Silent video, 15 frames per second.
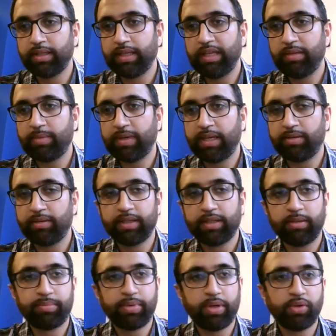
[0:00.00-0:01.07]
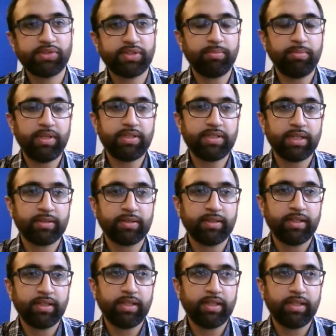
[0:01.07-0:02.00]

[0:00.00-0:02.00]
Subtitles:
email post the meeting.